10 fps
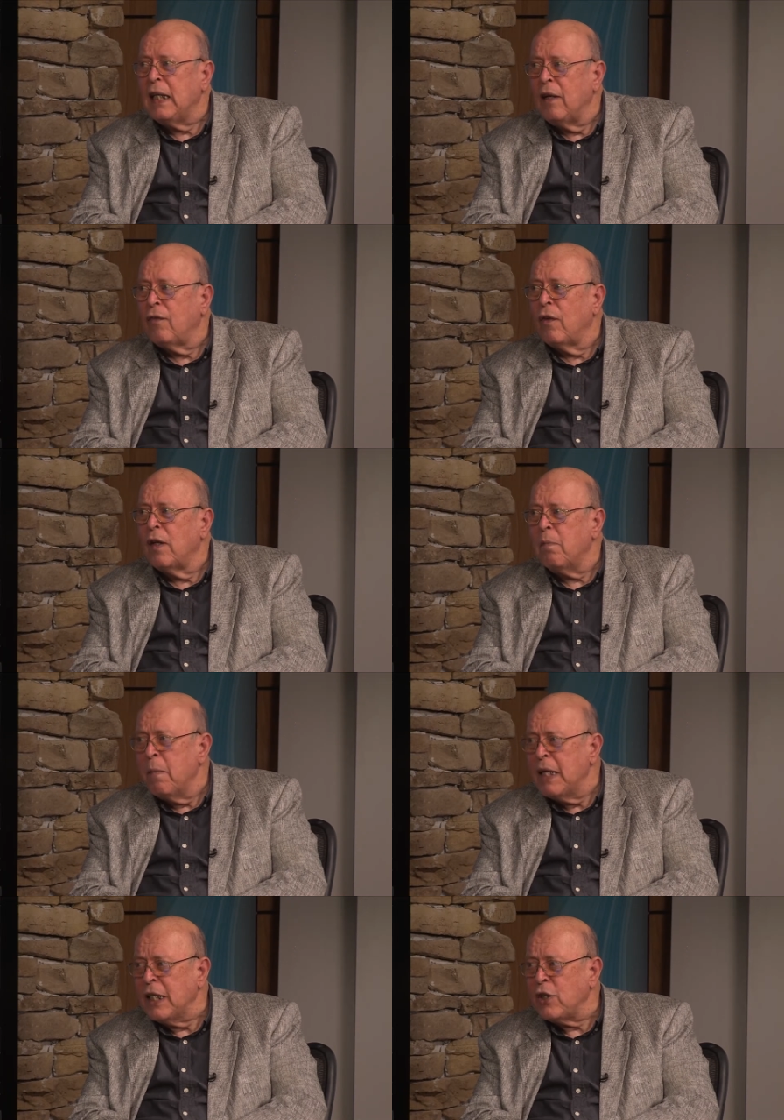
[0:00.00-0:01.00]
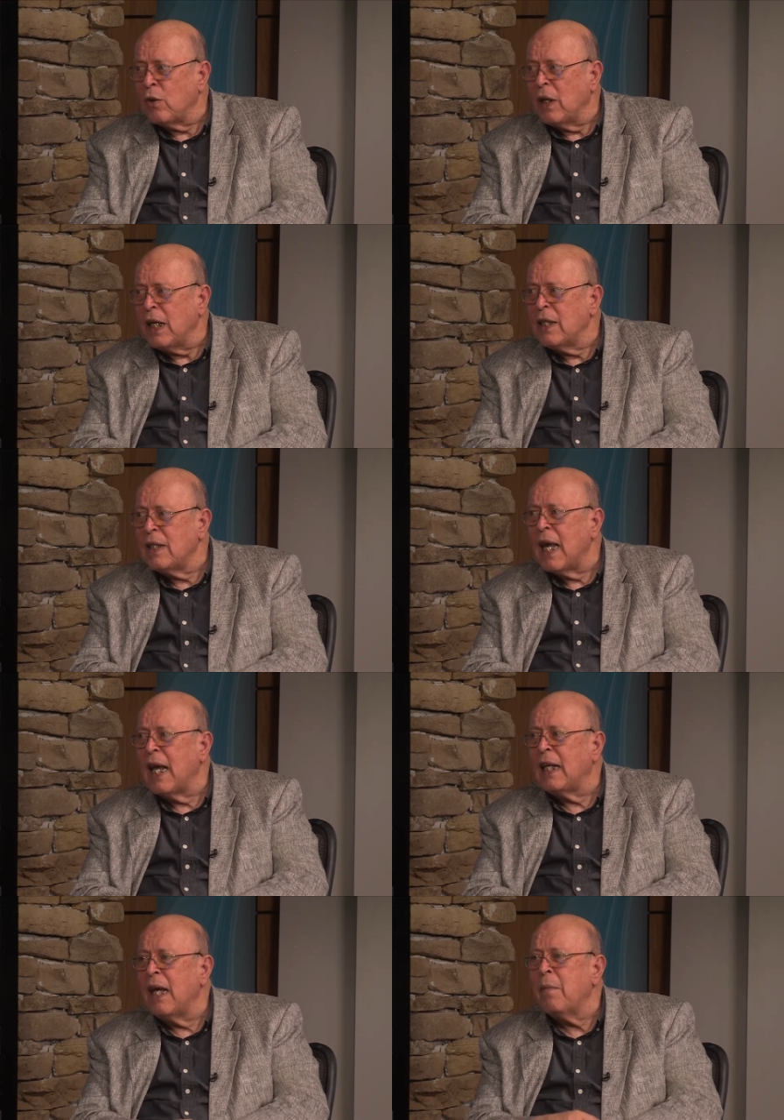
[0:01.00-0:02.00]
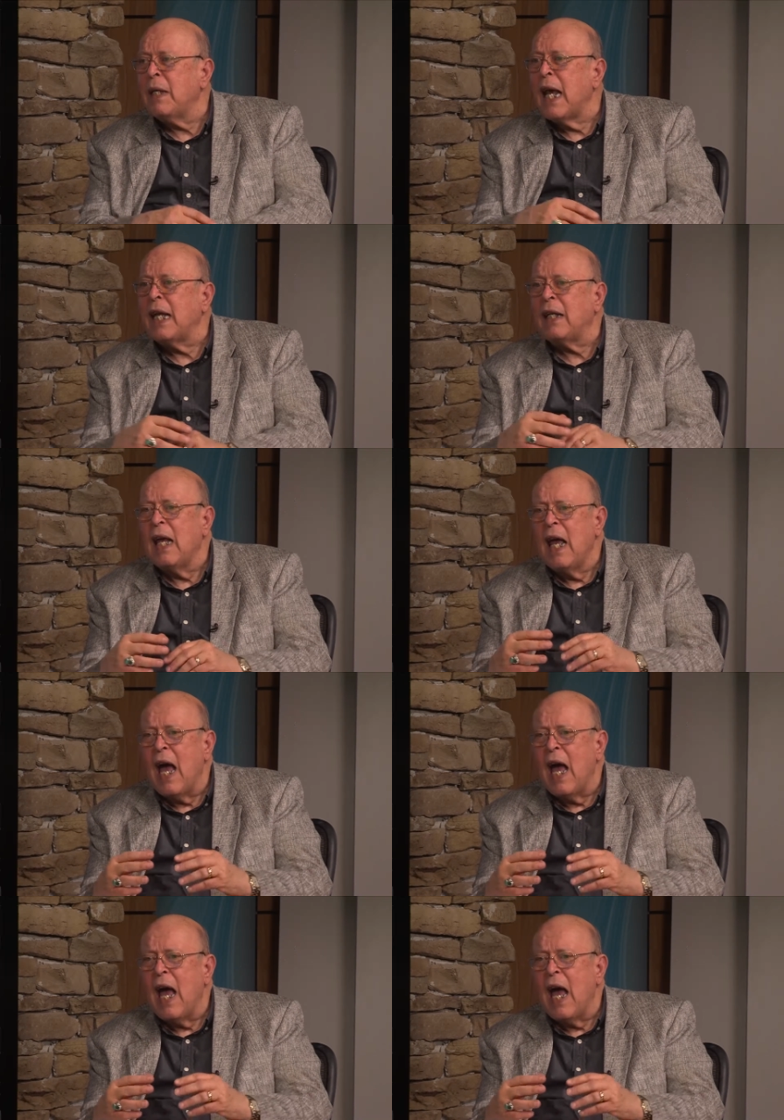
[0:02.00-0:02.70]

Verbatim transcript: different ministries that emanate